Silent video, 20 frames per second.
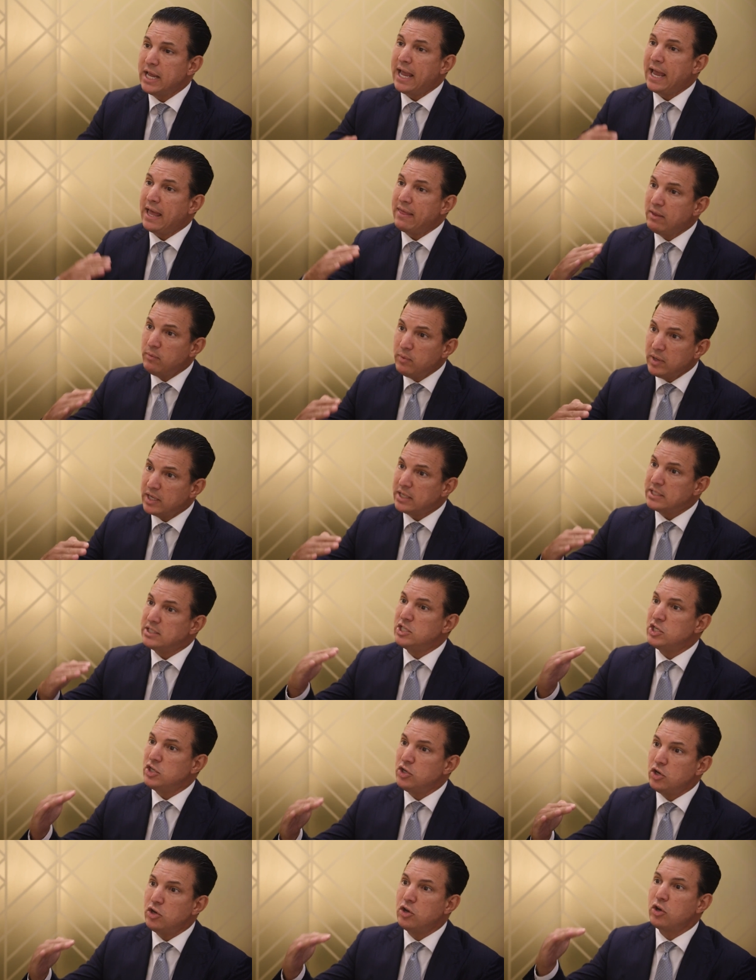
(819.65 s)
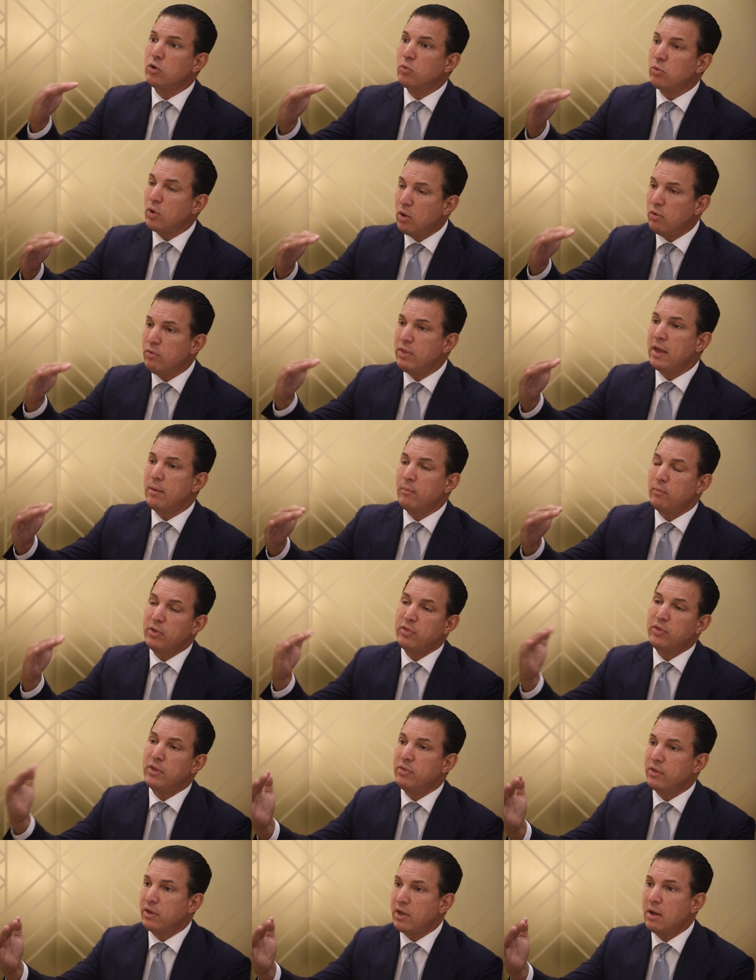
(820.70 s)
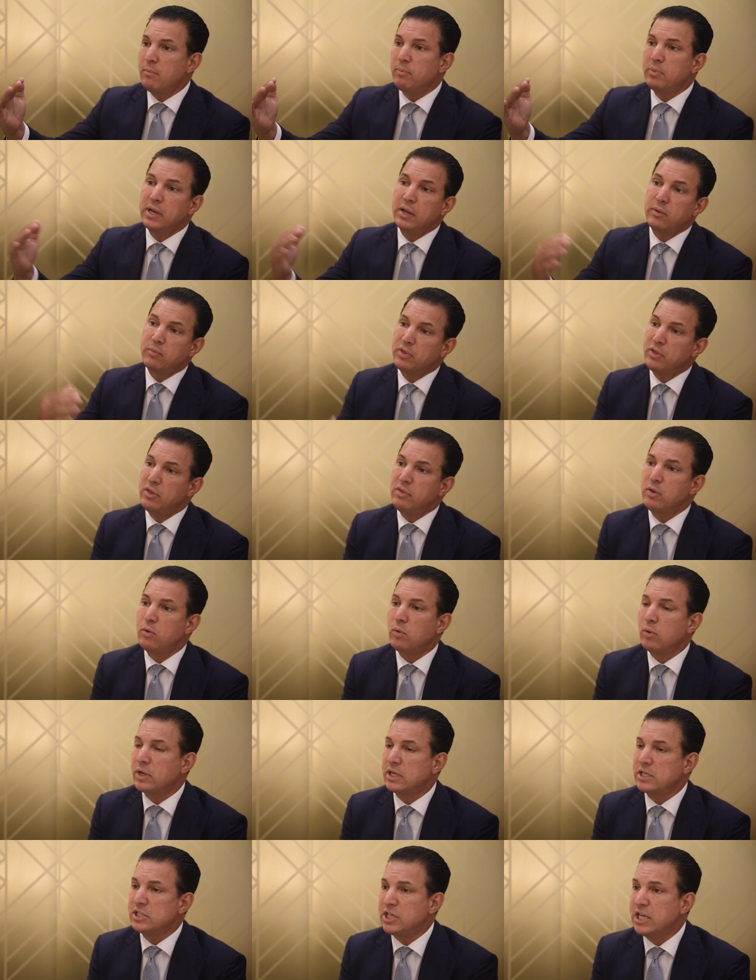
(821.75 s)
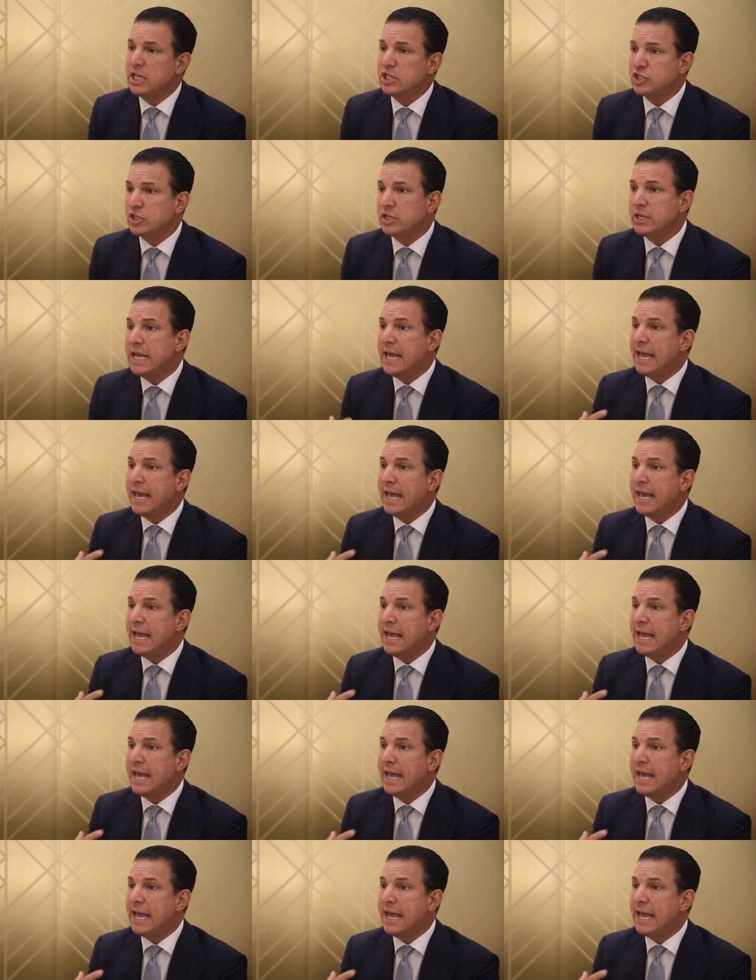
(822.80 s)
and then we continue to grow them within the company and within the organization.